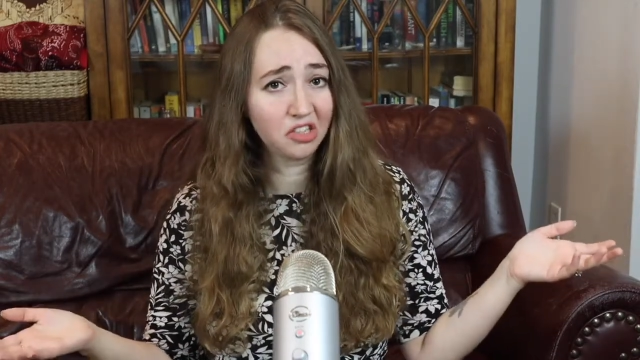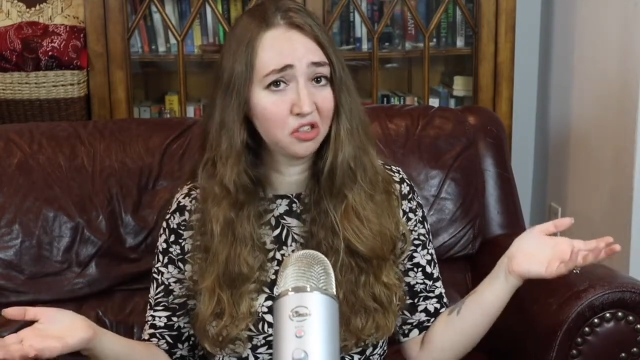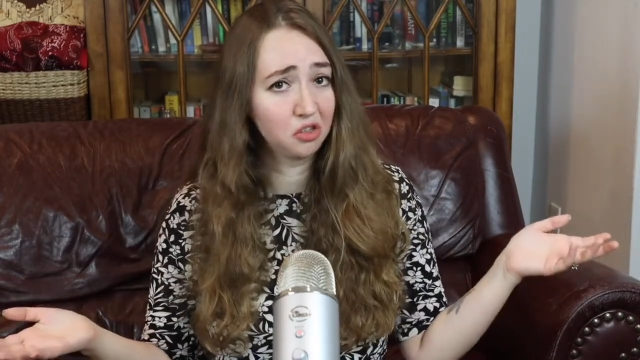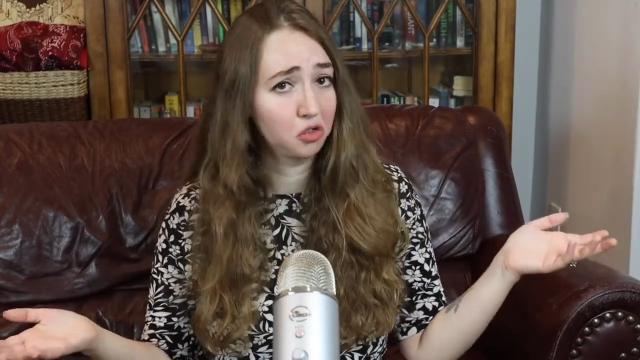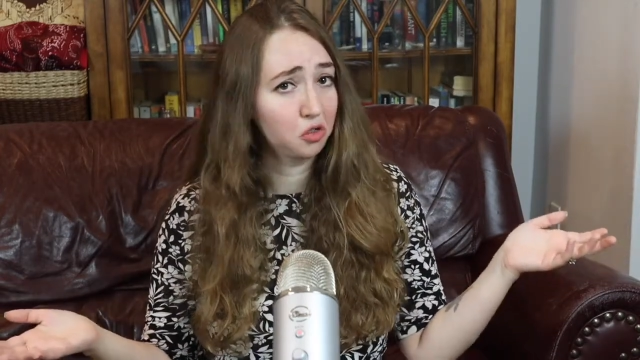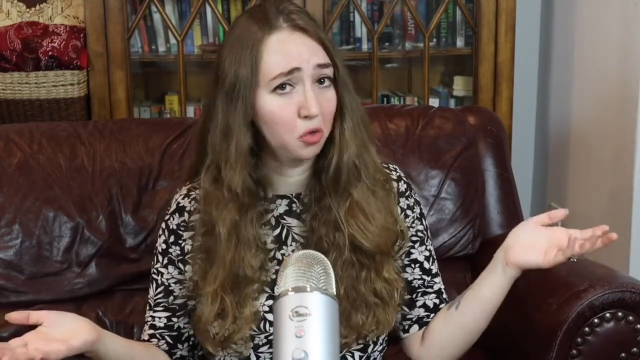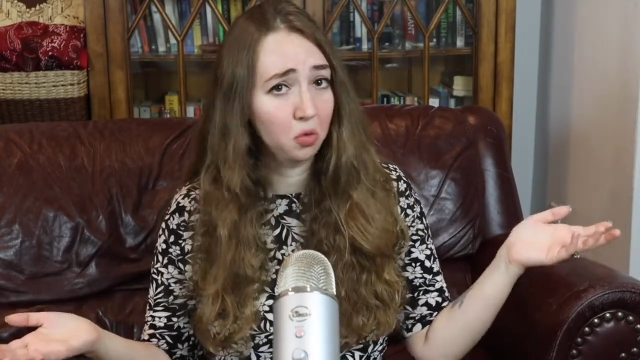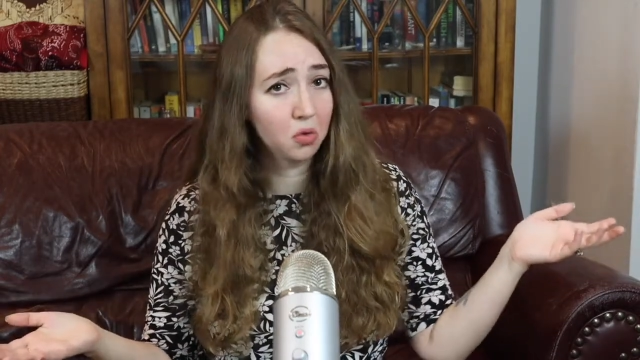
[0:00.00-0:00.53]
to
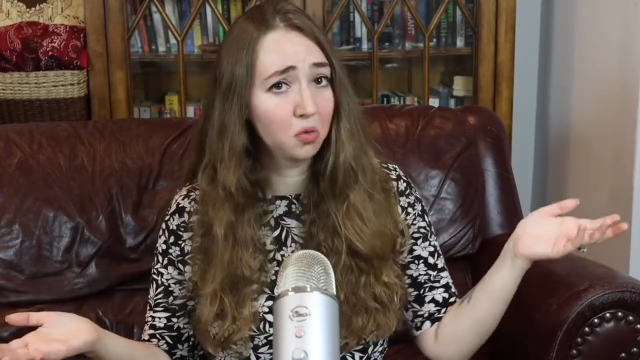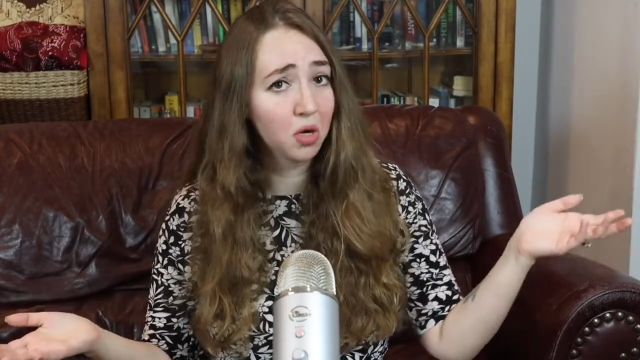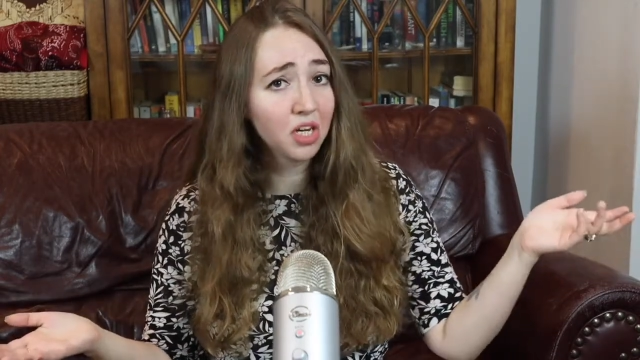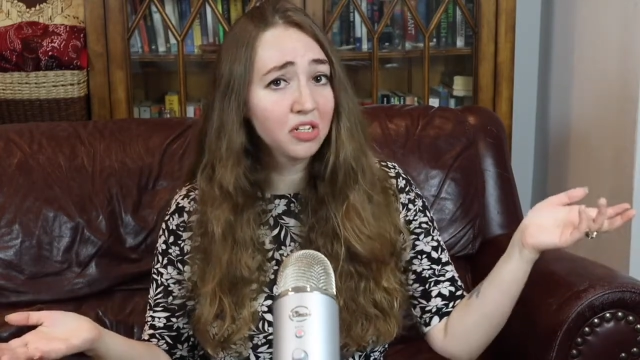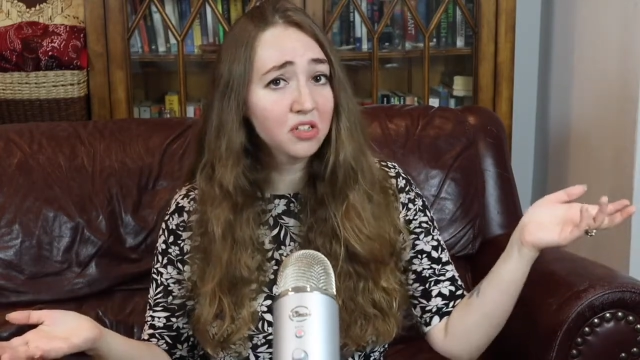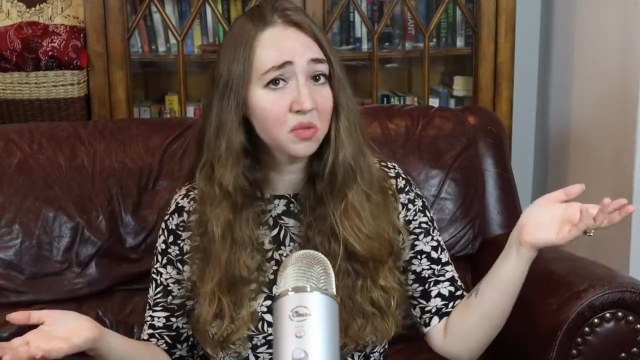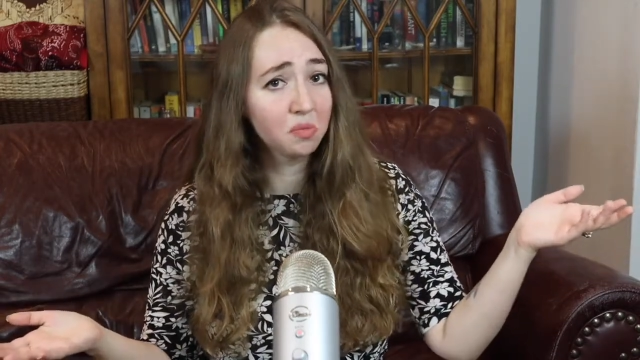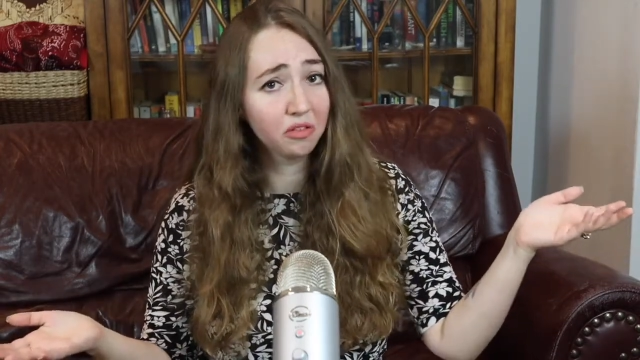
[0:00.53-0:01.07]
show to
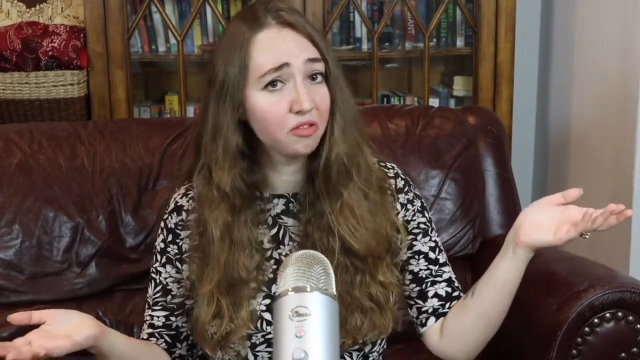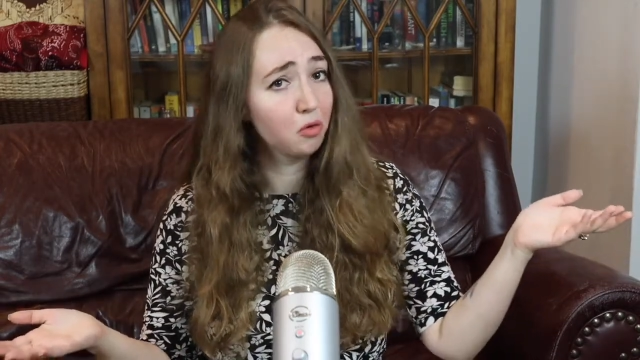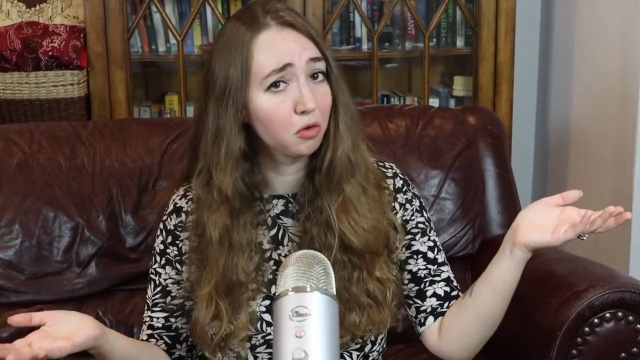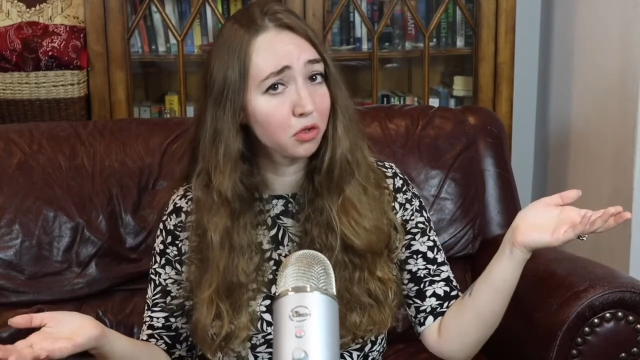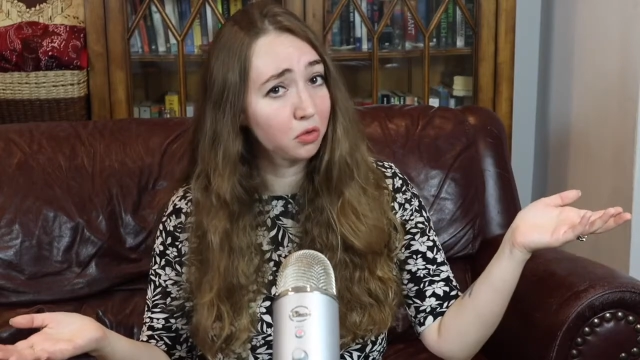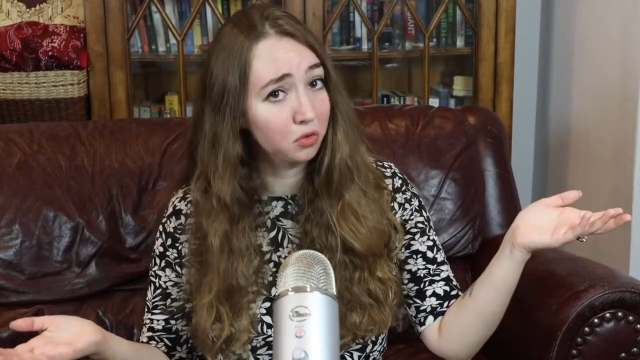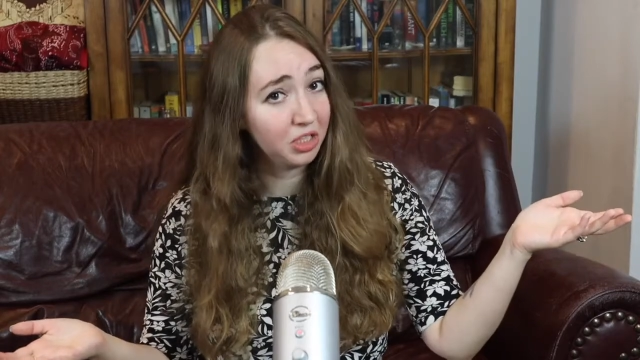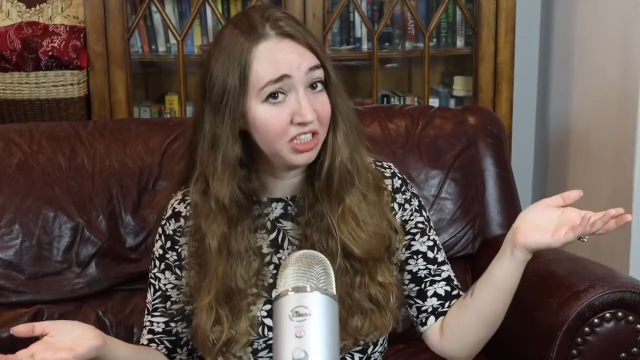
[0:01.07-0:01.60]
us before
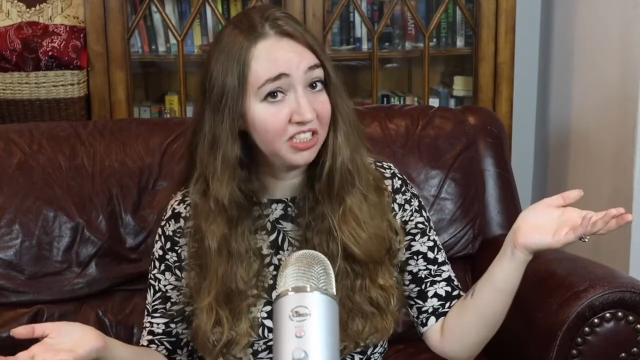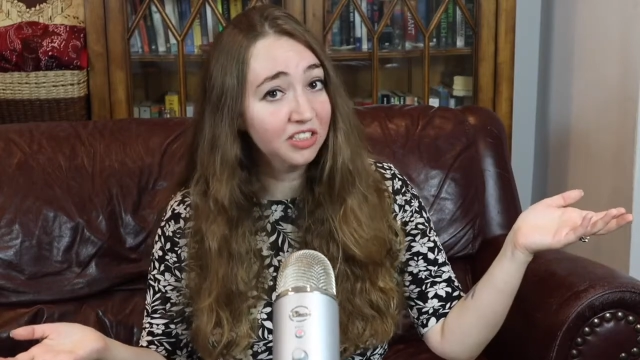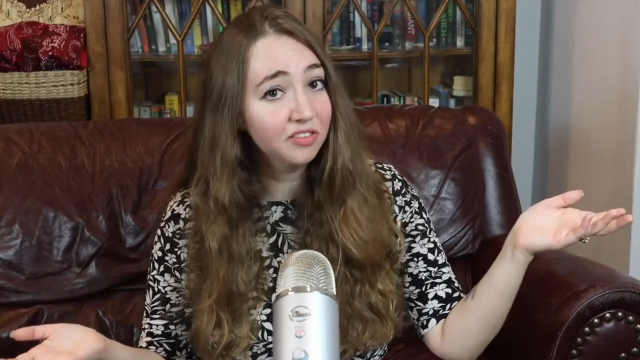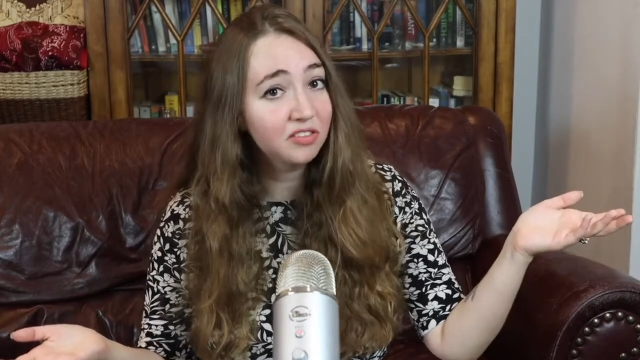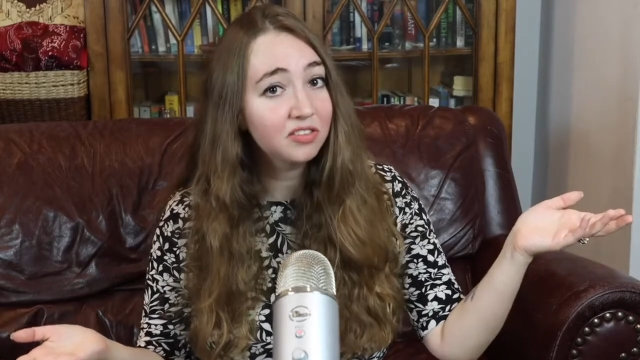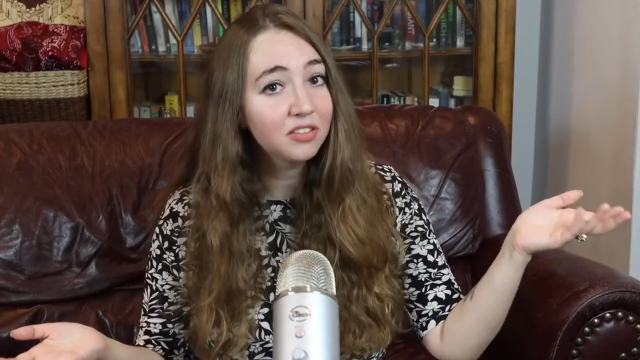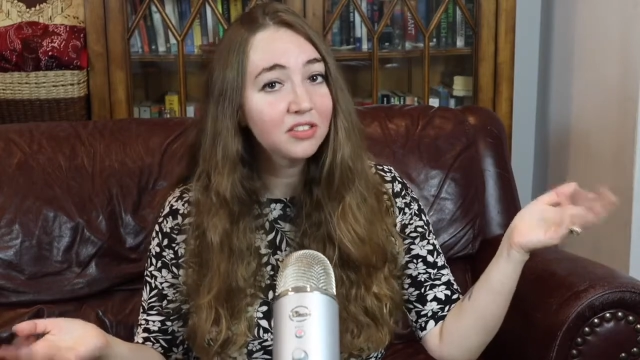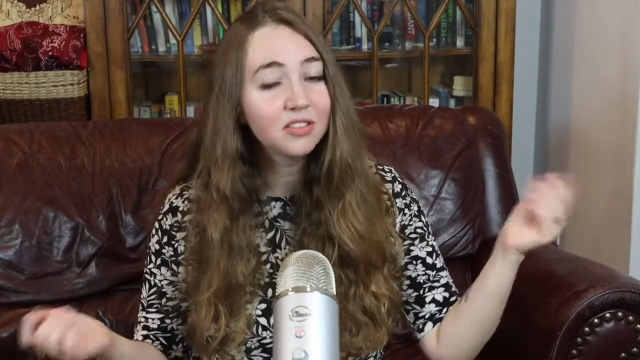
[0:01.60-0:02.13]
you leave?